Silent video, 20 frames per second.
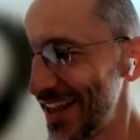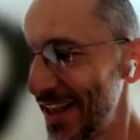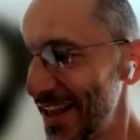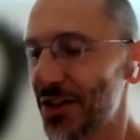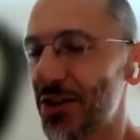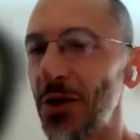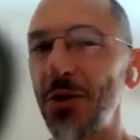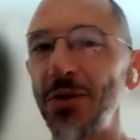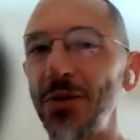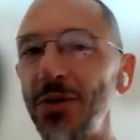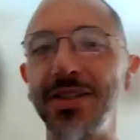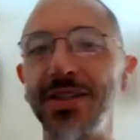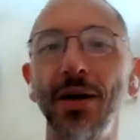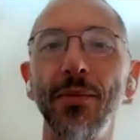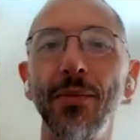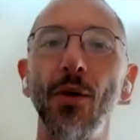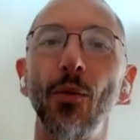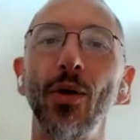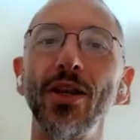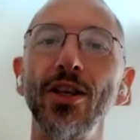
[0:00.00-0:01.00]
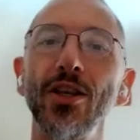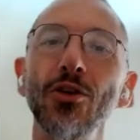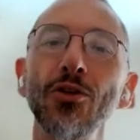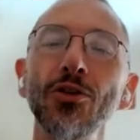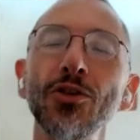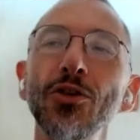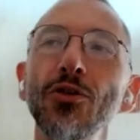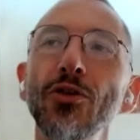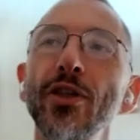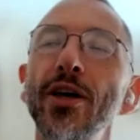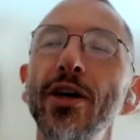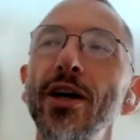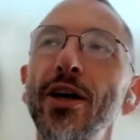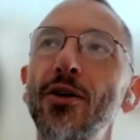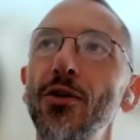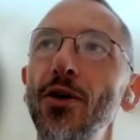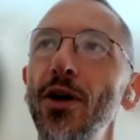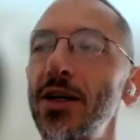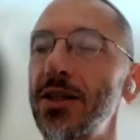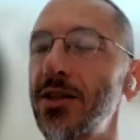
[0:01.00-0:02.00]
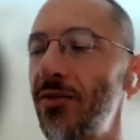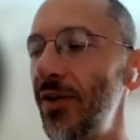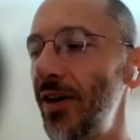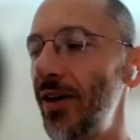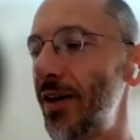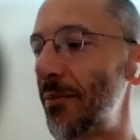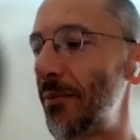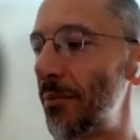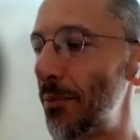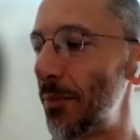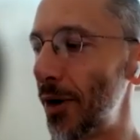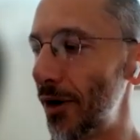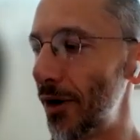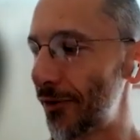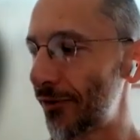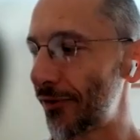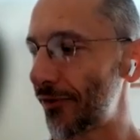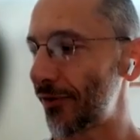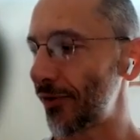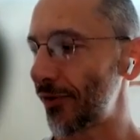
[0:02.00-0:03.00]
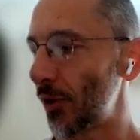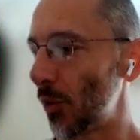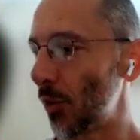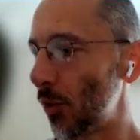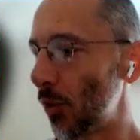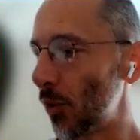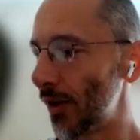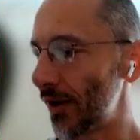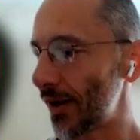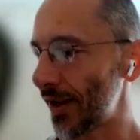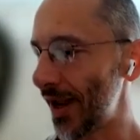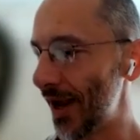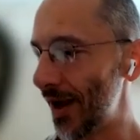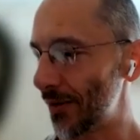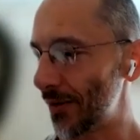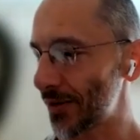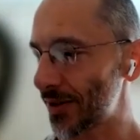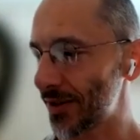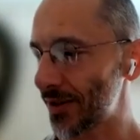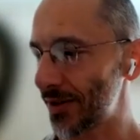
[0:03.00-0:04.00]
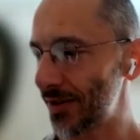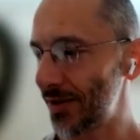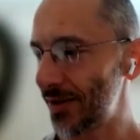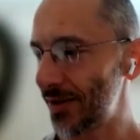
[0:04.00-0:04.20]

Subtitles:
So tell me, when you do the CrossFit Murph workout,